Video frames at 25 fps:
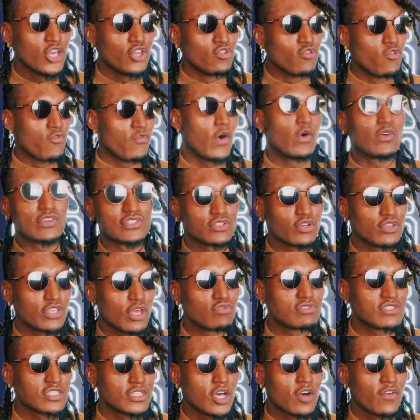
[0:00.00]
You focus on
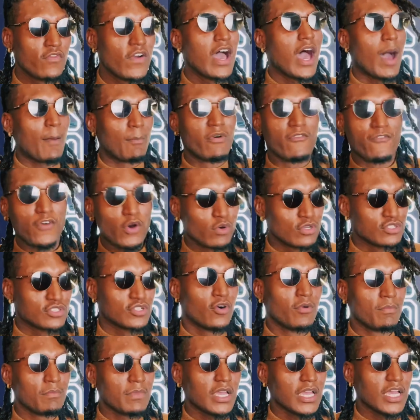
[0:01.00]
yourself, I'ma focus
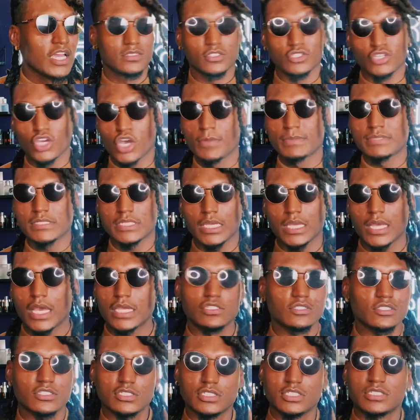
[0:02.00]
on me. You know what I'm saying? I
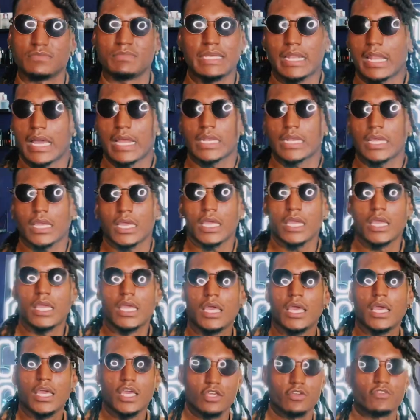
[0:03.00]
used to just be like that.
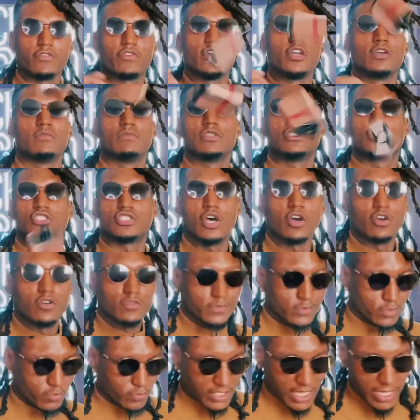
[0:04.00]
You feel me? So,
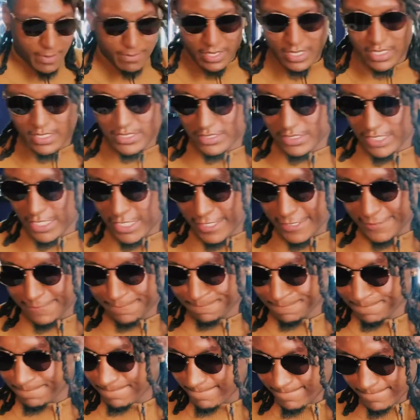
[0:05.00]
with that being said,
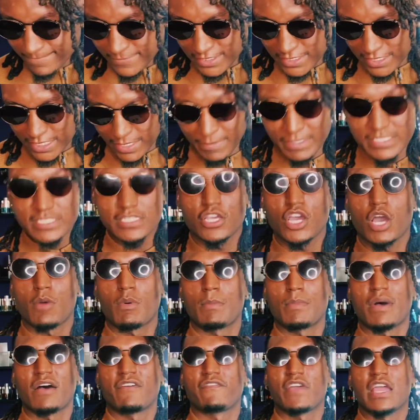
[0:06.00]
let me tell you
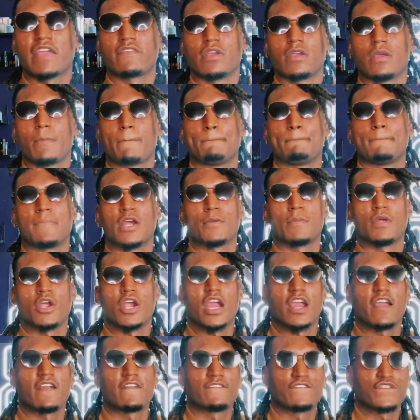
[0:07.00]
about my favorite
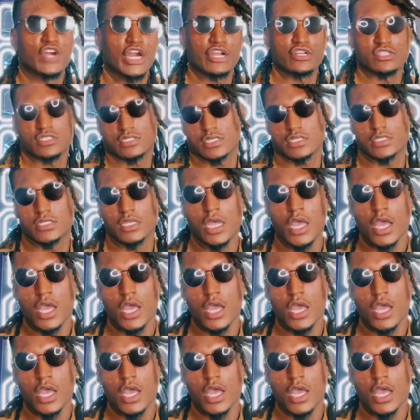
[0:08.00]
Burberry fragrances.